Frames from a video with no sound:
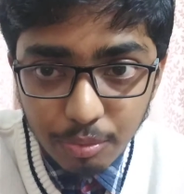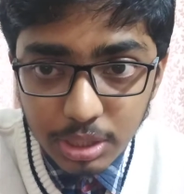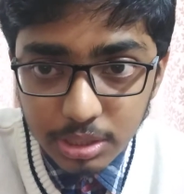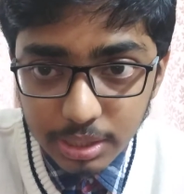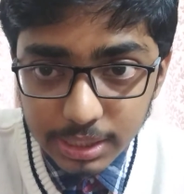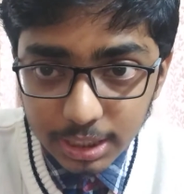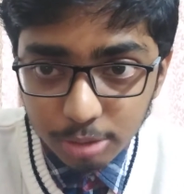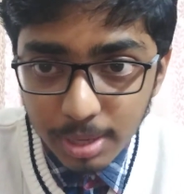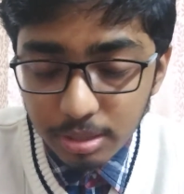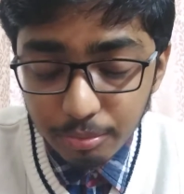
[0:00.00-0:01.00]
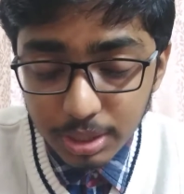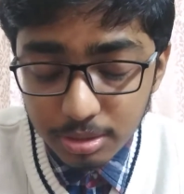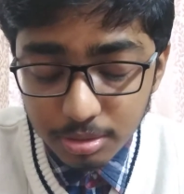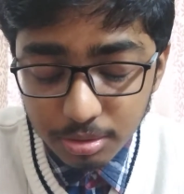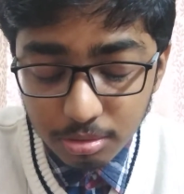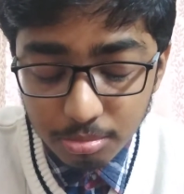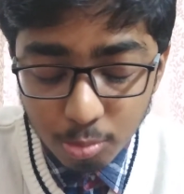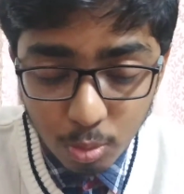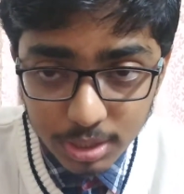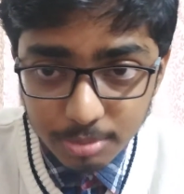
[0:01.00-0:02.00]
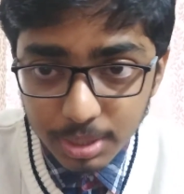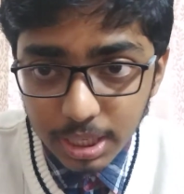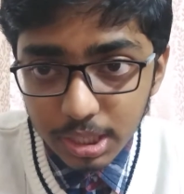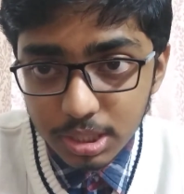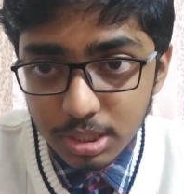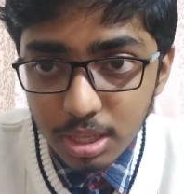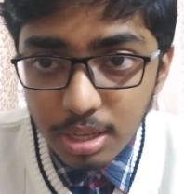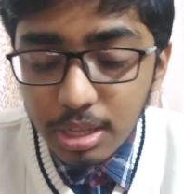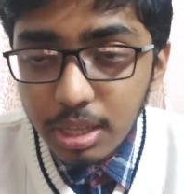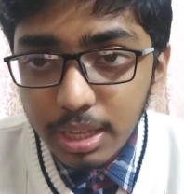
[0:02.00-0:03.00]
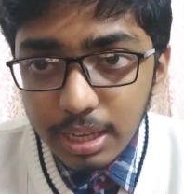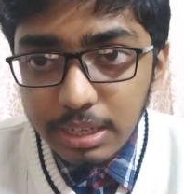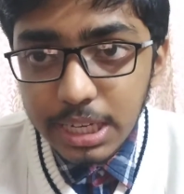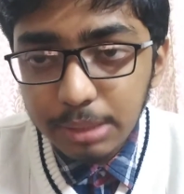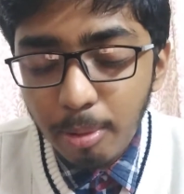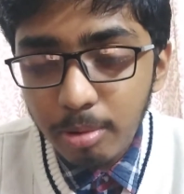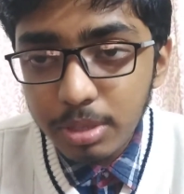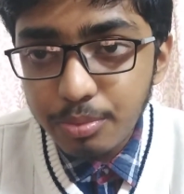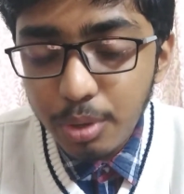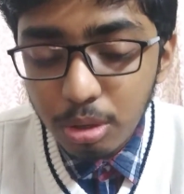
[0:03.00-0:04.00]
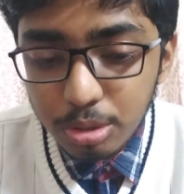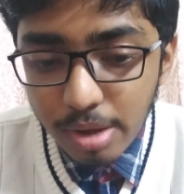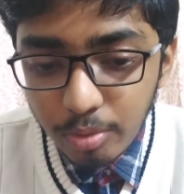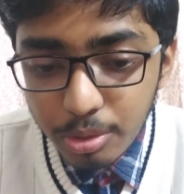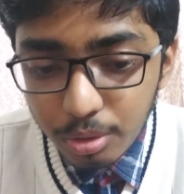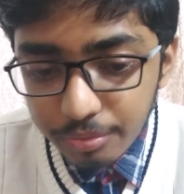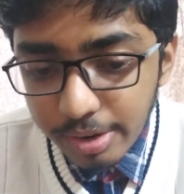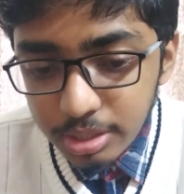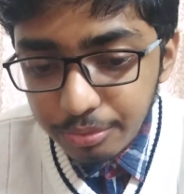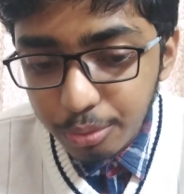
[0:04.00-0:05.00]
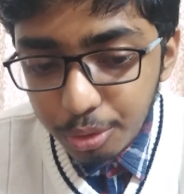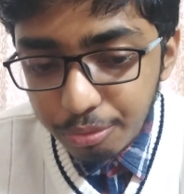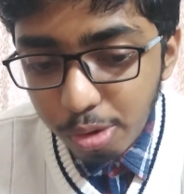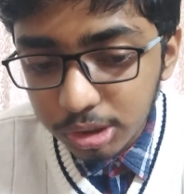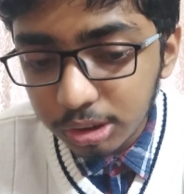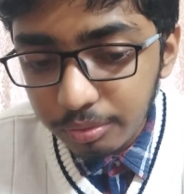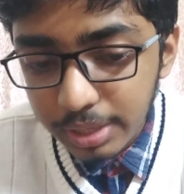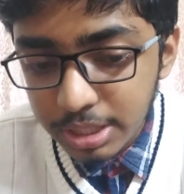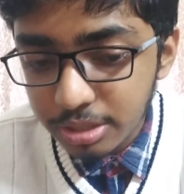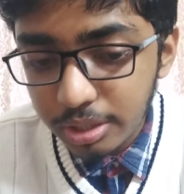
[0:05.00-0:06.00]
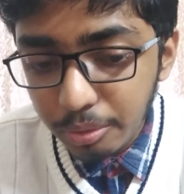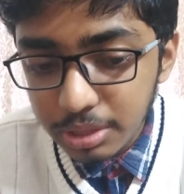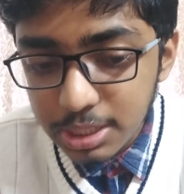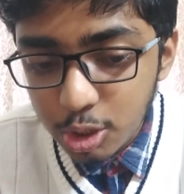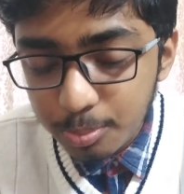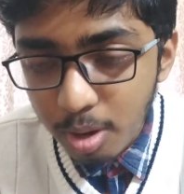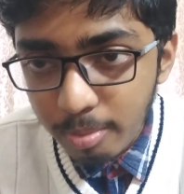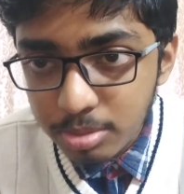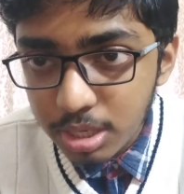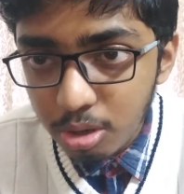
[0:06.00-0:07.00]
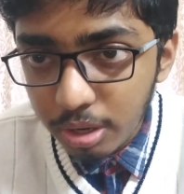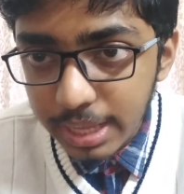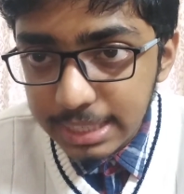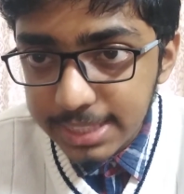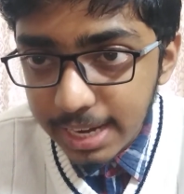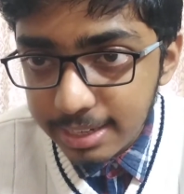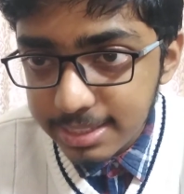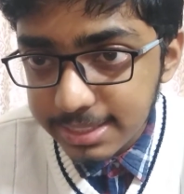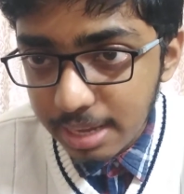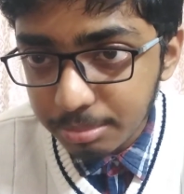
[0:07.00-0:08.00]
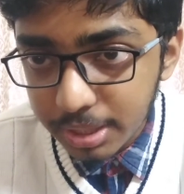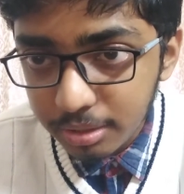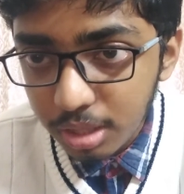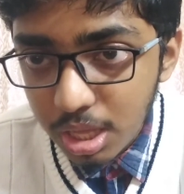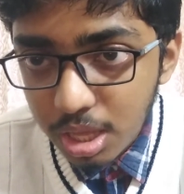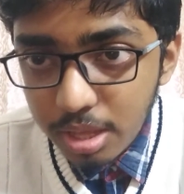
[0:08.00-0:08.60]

with quantum mechanics. Next problem is we also have to unify the 4 forces of nature. Now these 2 problems are not exactly the same thing,